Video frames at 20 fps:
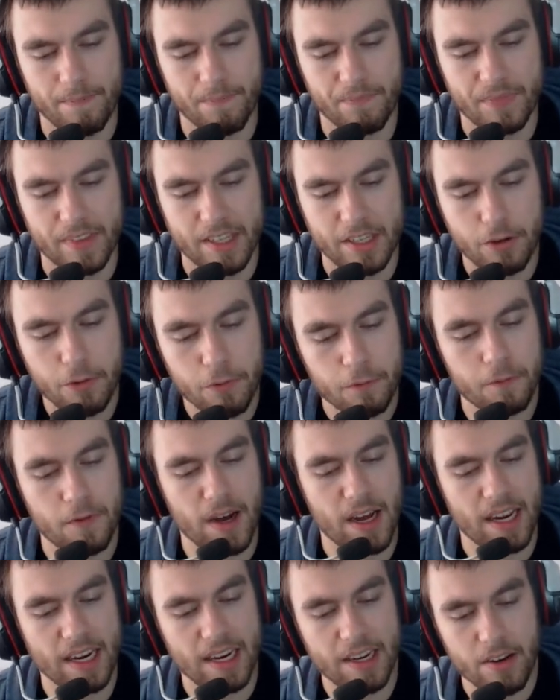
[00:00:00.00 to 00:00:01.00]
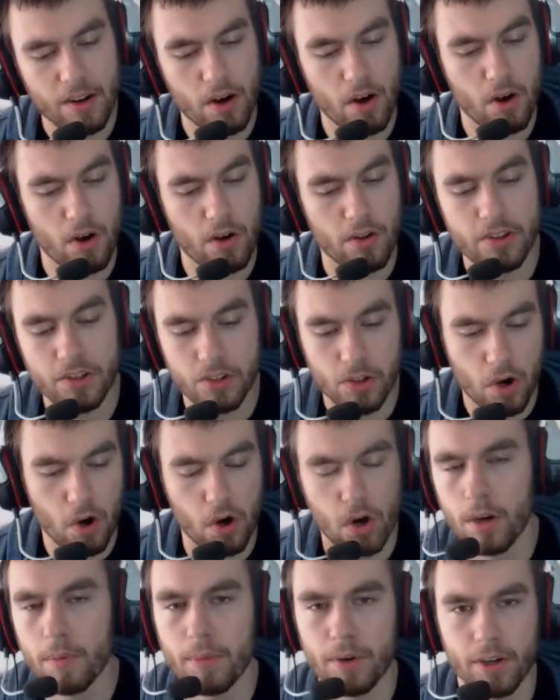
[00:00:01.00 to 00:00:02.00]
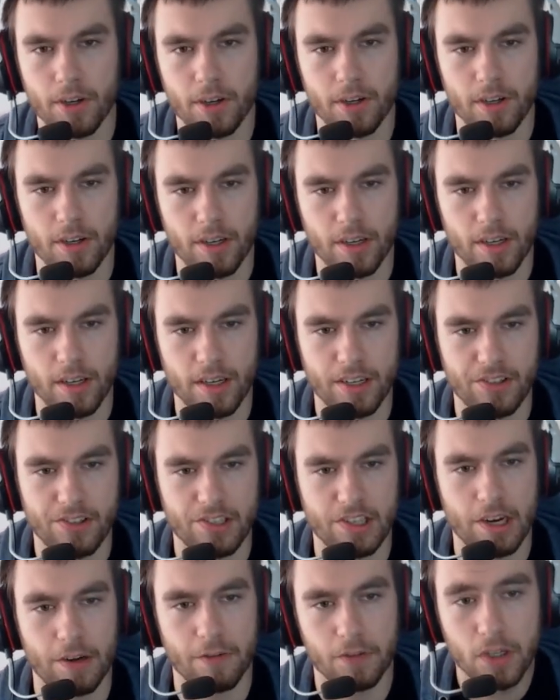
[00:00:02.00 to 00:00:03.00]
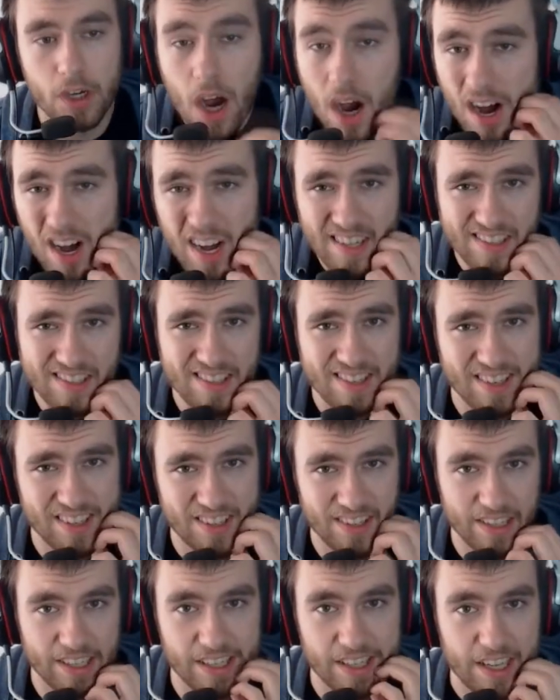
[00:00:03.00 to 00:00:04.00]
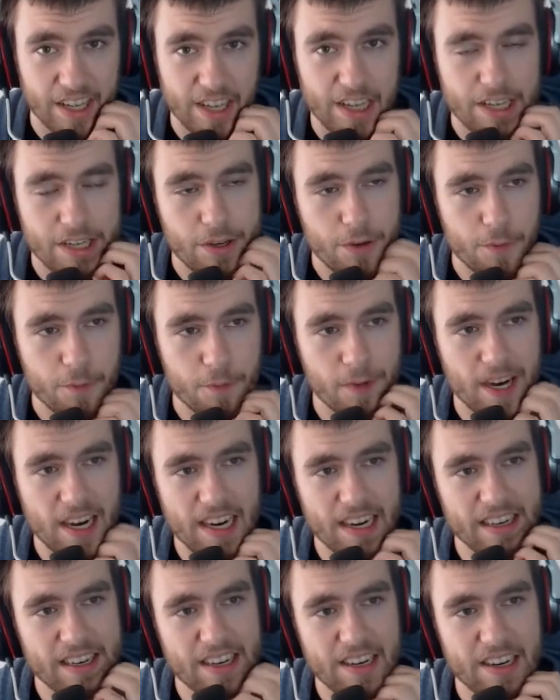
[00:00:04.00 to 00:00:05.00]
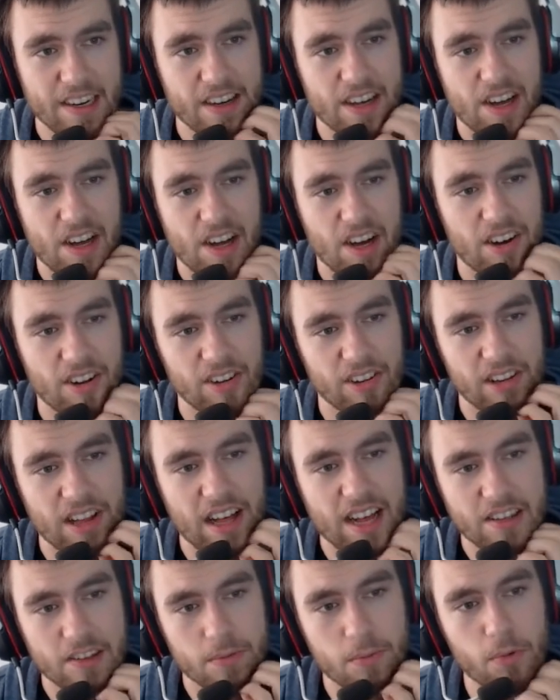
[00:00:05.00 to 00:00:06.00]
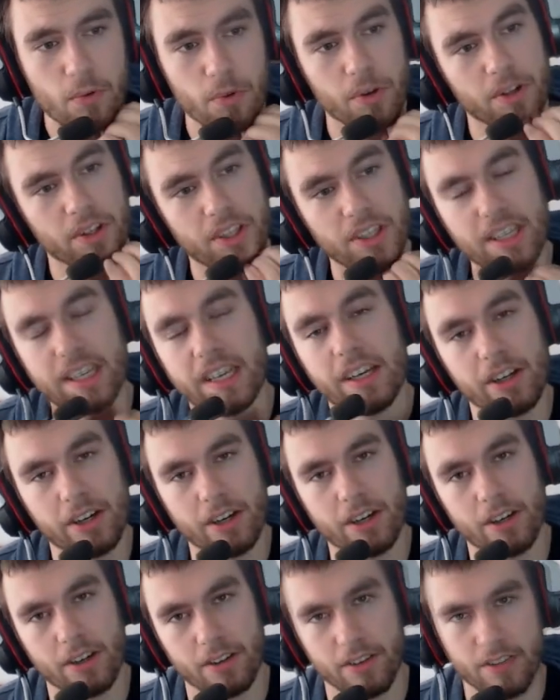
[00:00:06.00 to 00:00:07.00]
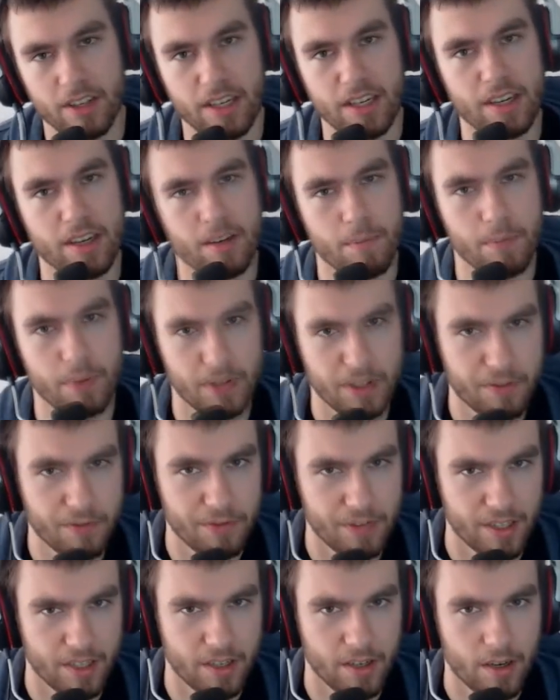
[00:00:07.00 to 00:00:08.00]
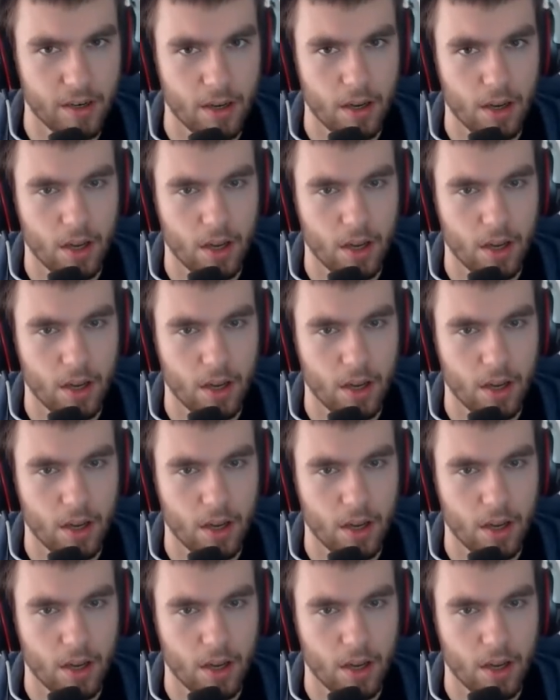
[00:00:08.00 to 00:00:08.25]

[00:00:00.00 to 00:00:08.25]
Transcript: you find all this armor and stuff constantly. You find lots more gear than in Oblivion.